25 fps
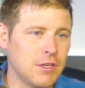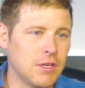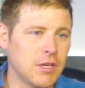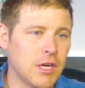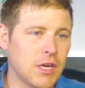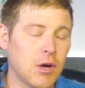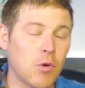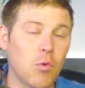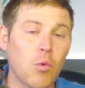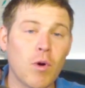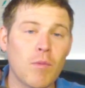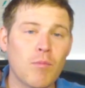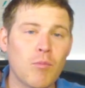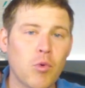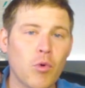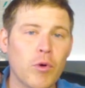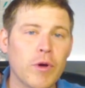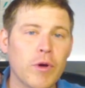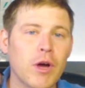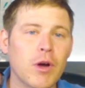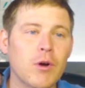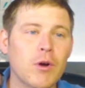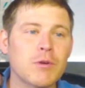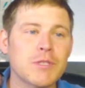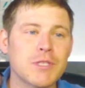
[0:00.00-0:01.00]

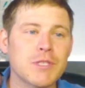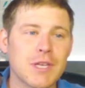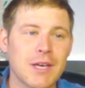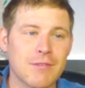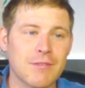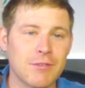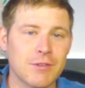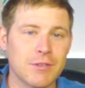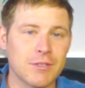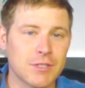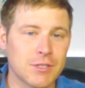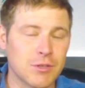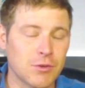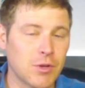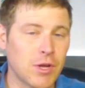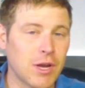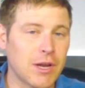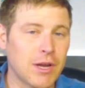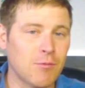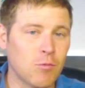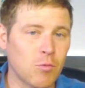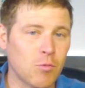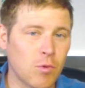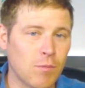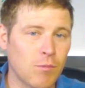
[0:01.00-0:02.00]
1.07, so not
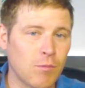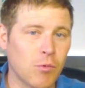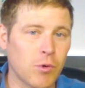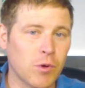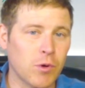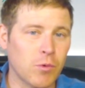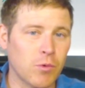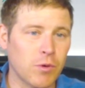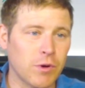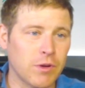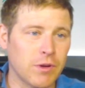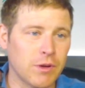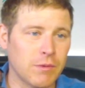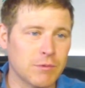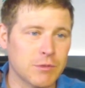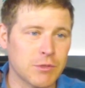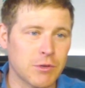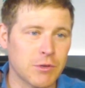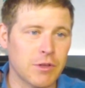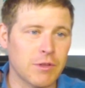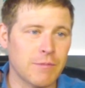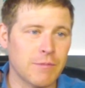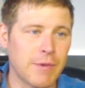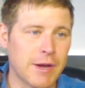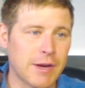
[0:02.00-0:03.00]
even 1.1, I'm
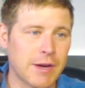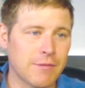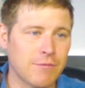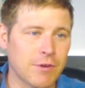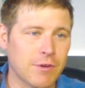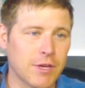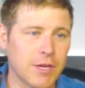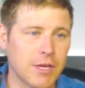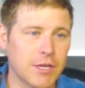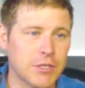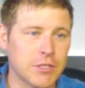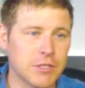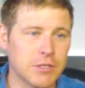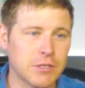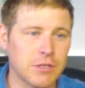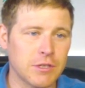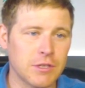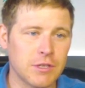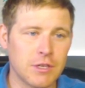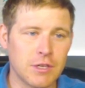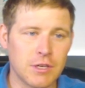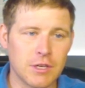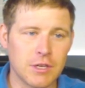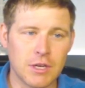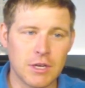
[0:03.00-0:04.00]
sorry, the magnification.
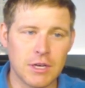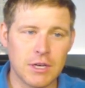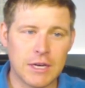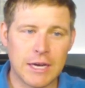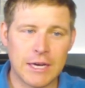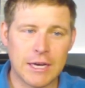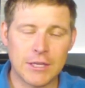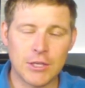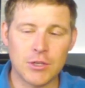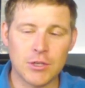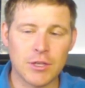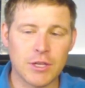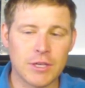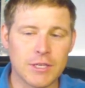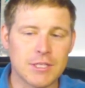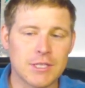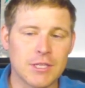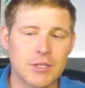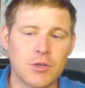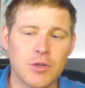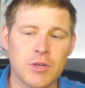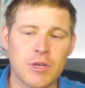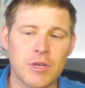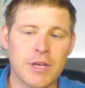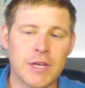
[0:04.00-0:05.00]
And like I
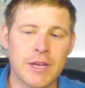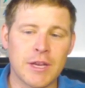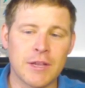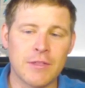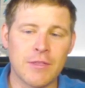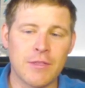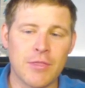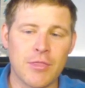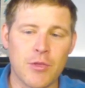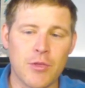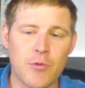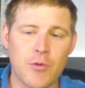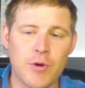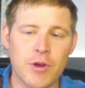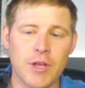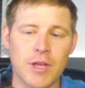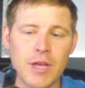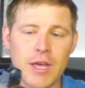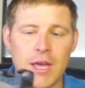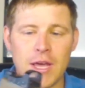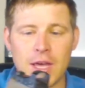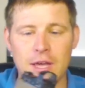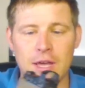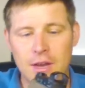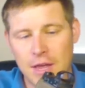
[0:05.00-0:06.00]
said, you can get it in 3
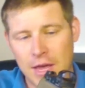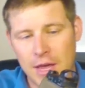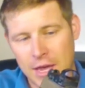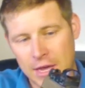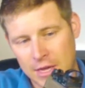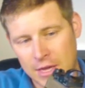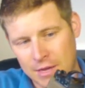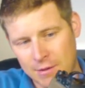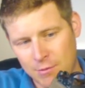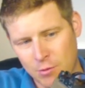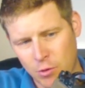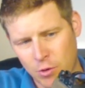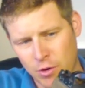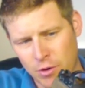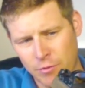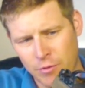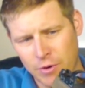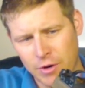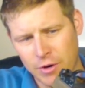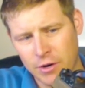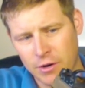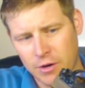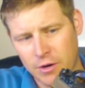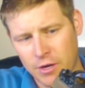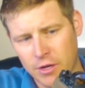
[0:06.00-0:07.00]
and 8 MOA
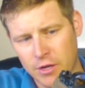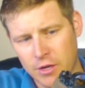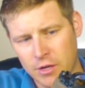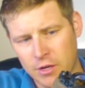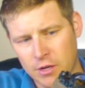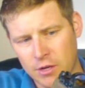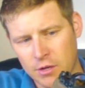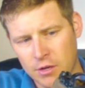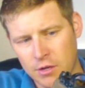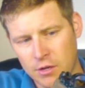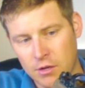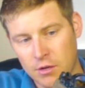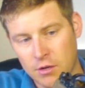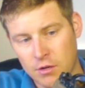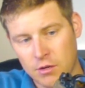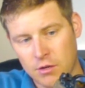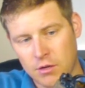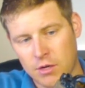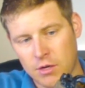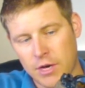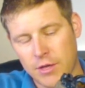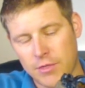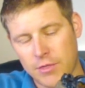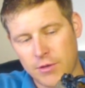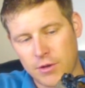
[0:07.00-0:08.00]
red dot.
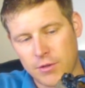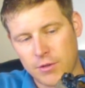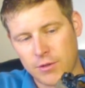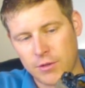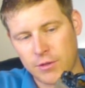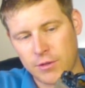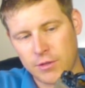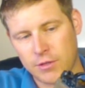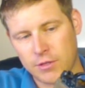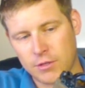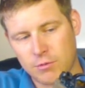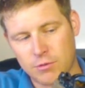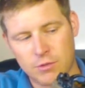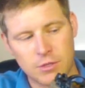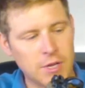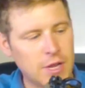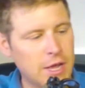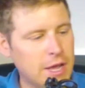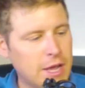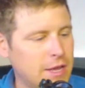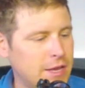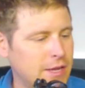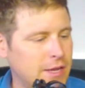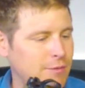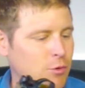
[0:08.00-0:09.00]
I thought that this was an
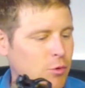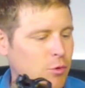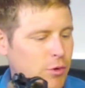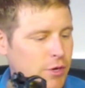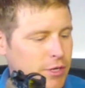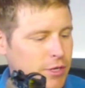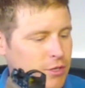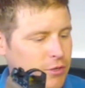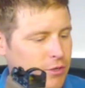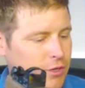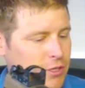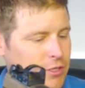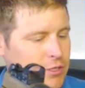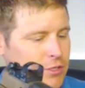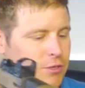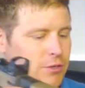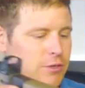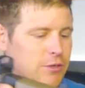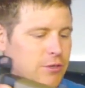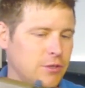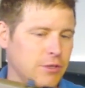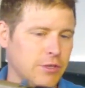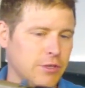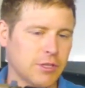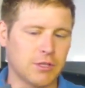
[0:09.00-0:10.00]
8 MOA until I
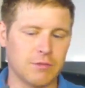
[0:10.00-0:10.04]
started to look